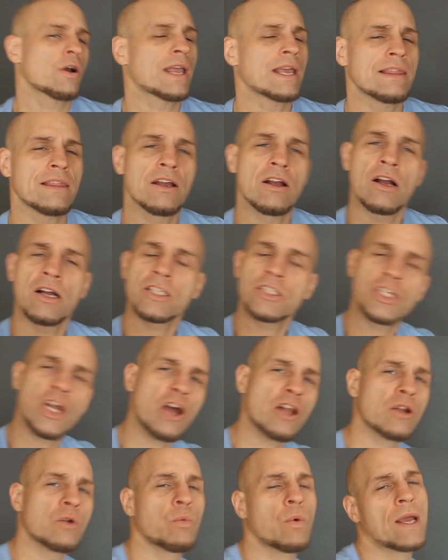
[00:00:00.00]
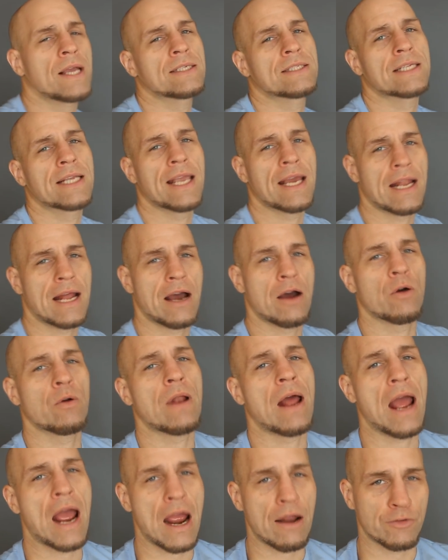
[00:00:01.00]
Okay, there are a ton of ways to get
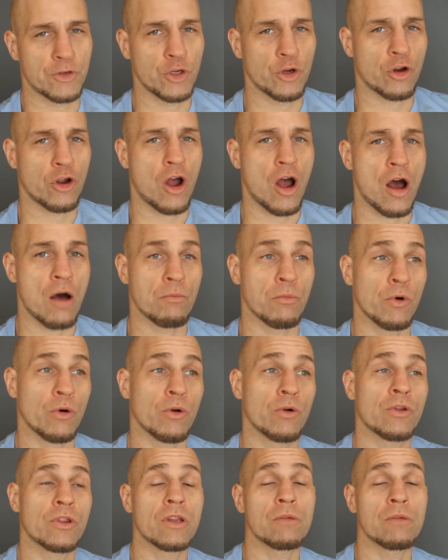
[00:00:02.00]
out after your combo.